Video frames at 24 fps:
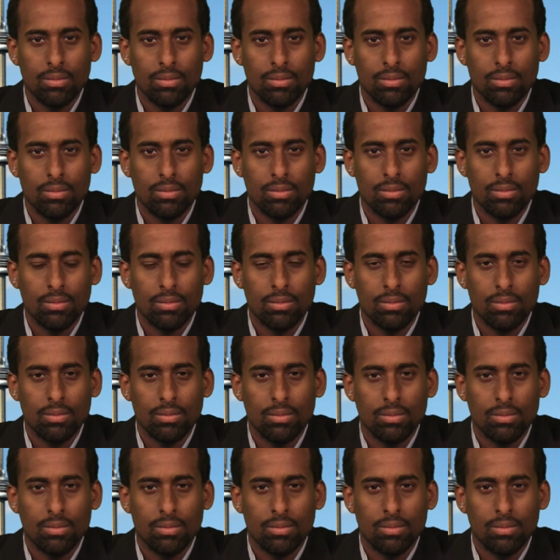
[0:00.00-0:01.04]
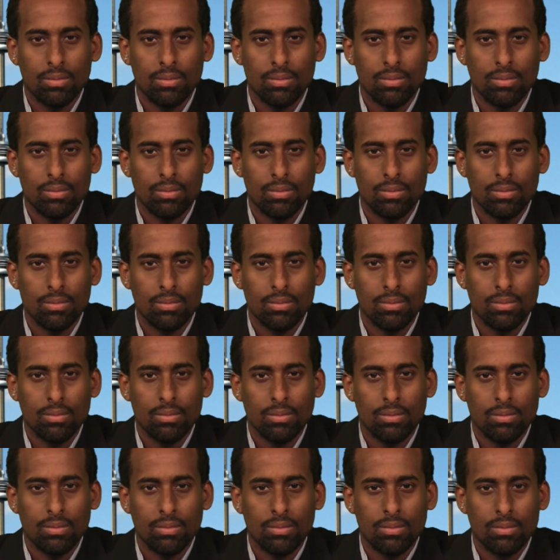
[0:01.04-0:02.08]

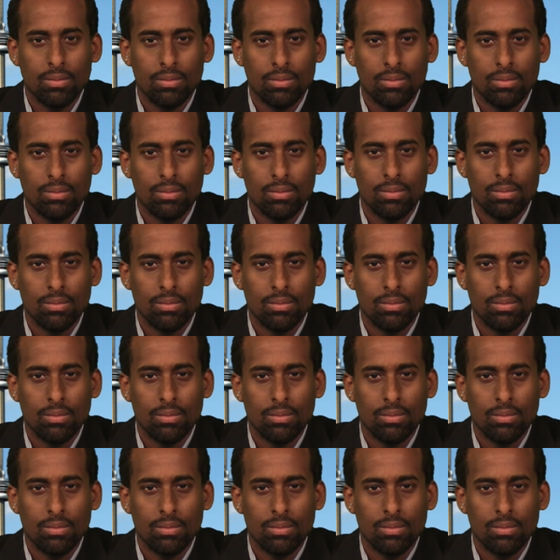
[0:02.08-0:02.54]
The person shown says nothing.